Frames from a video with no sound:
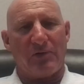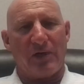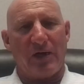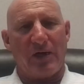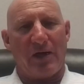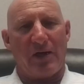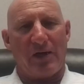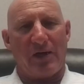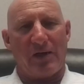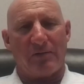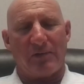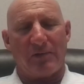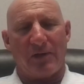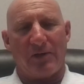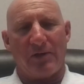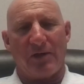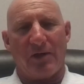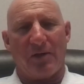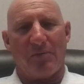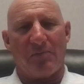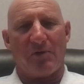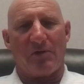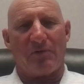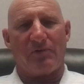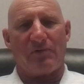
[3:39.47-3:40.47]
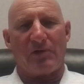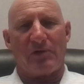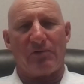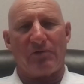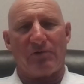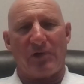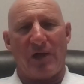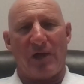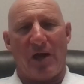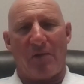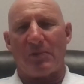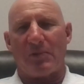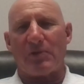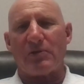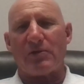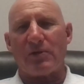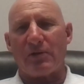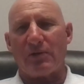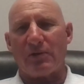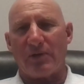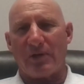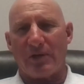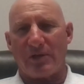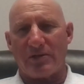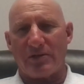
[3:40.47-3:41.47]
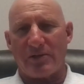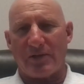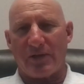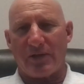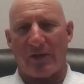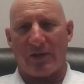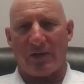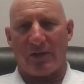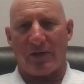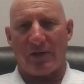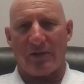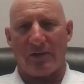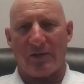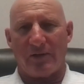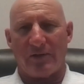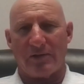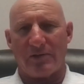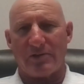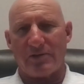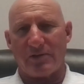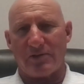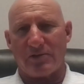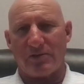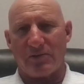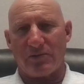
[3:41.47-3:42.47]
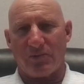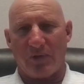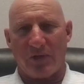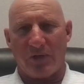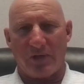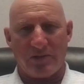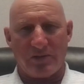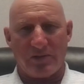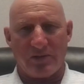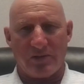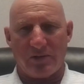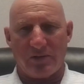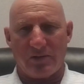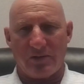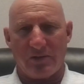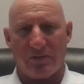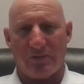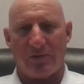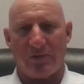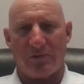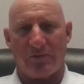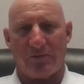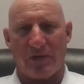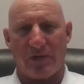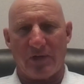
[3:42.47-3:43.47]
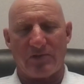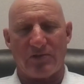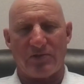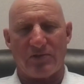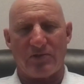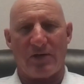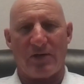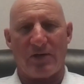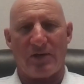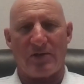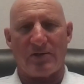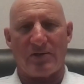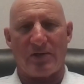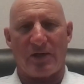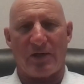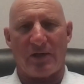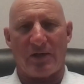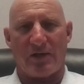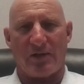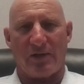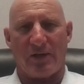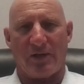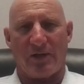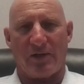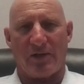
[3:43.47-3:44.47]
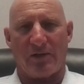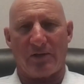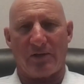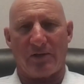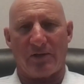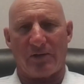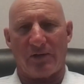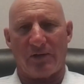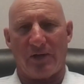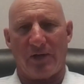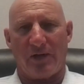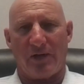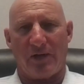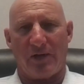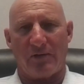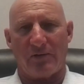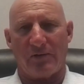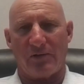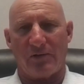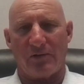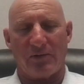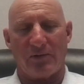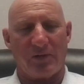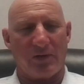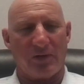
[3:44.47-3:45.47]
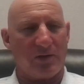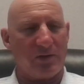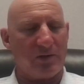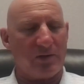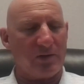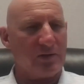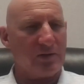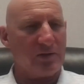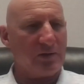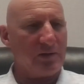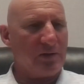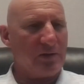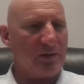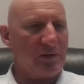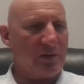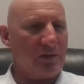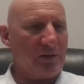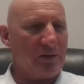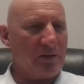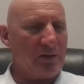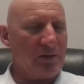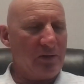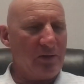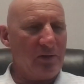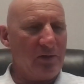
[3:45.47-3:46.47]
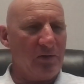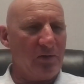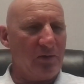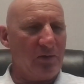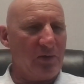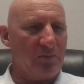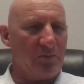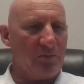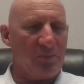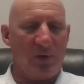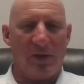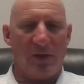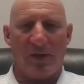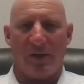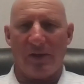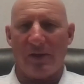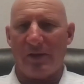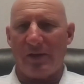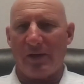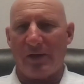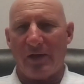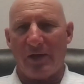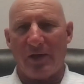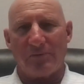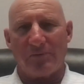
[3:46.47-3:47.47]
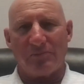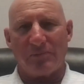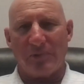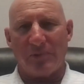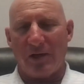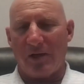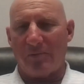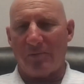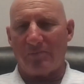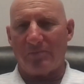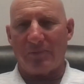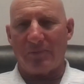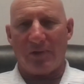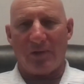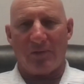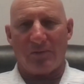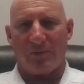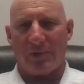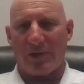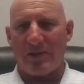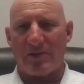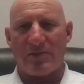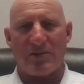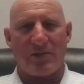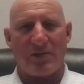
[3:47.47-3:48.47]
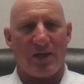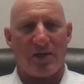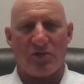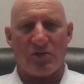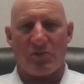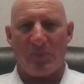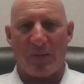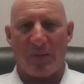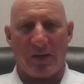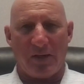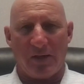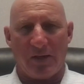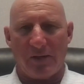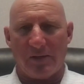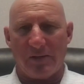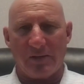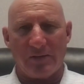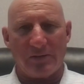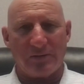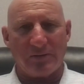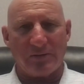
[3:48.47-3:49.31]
got a number of different opportunities there in this situation. You've got straight sand laying on the ground. You can blend a reed sedge peat.